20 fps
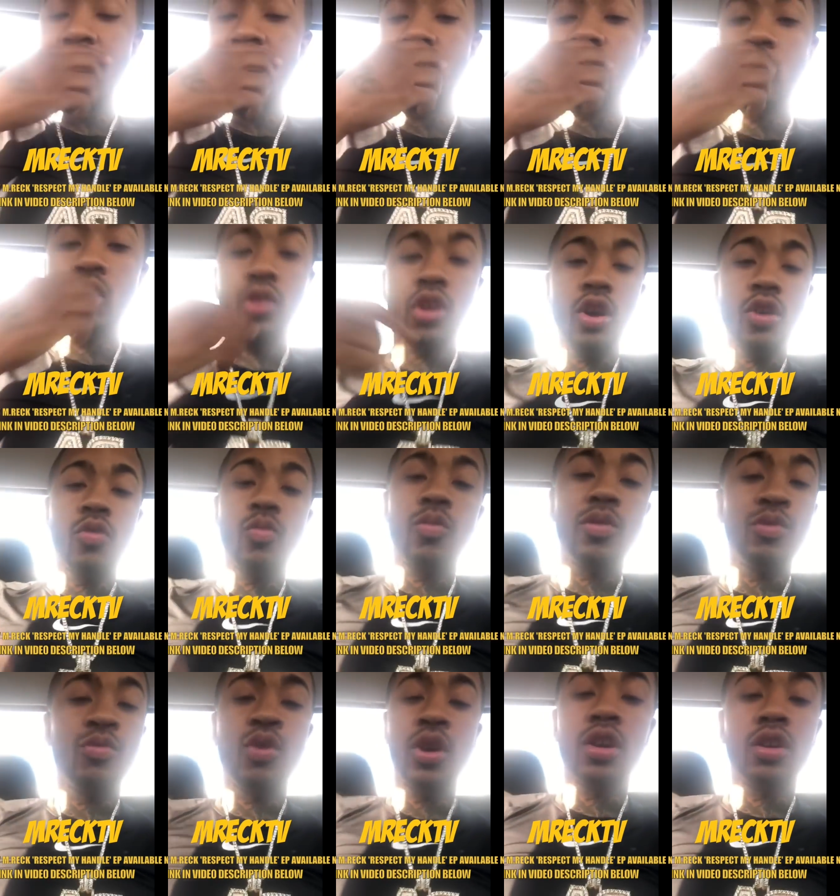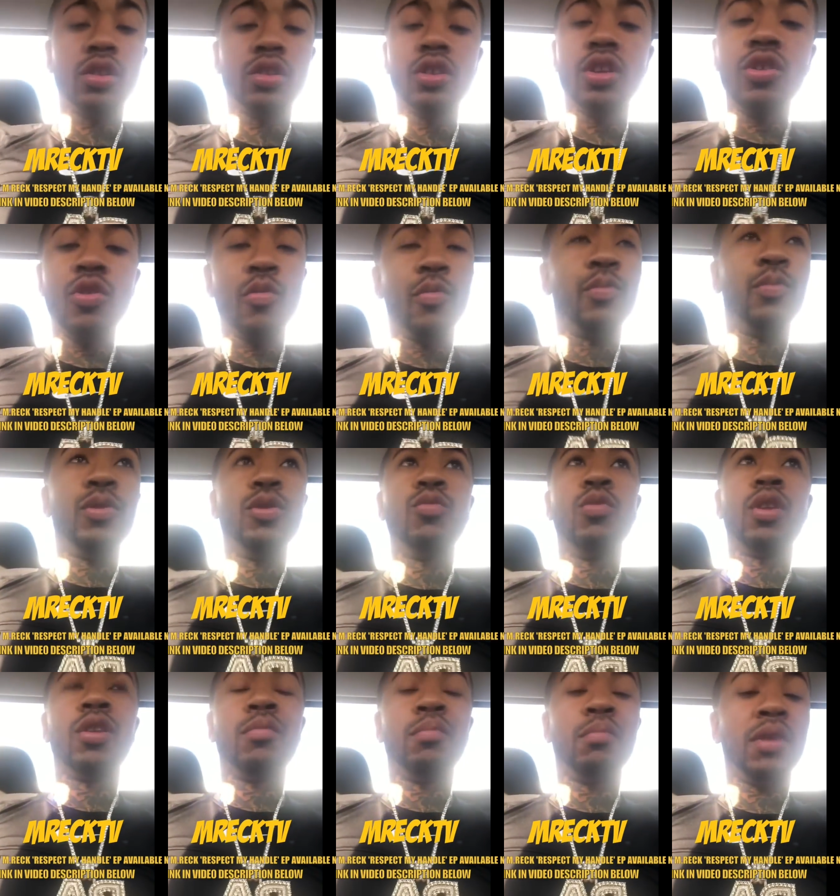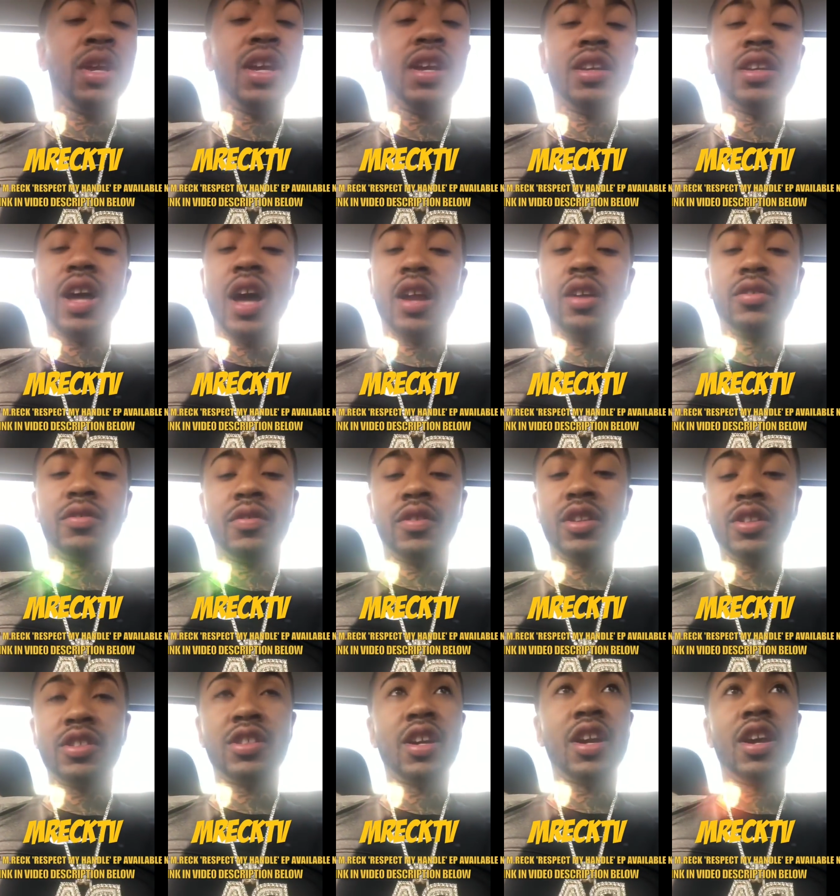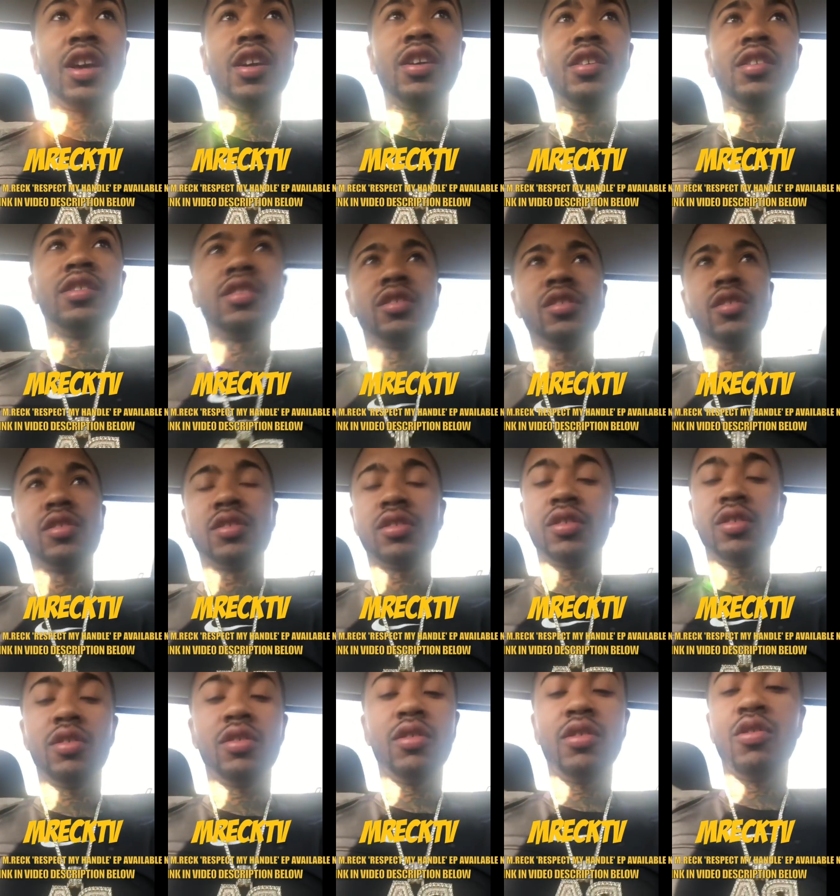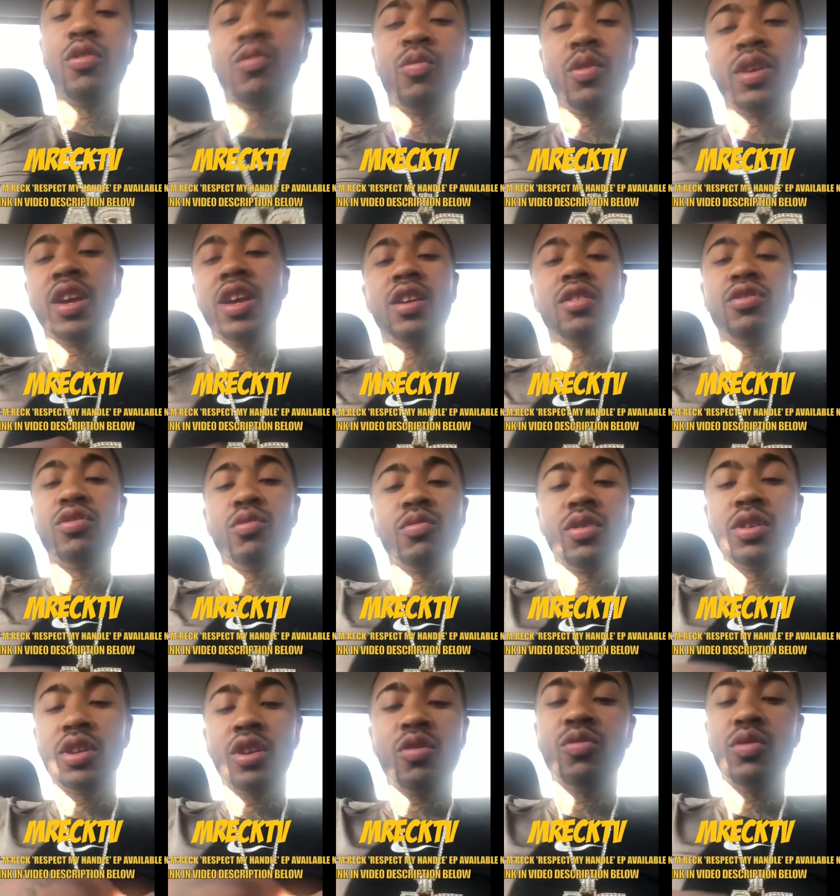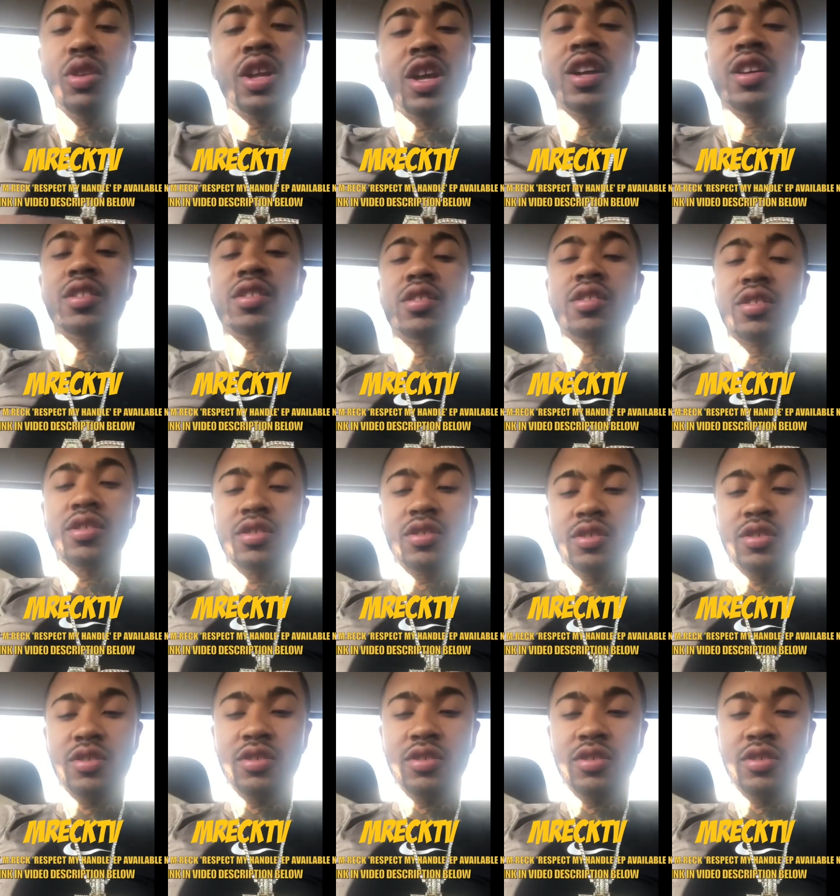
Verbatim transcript: Yeah, you know we want a we want a million dollars for the chain. We ain't doing no less.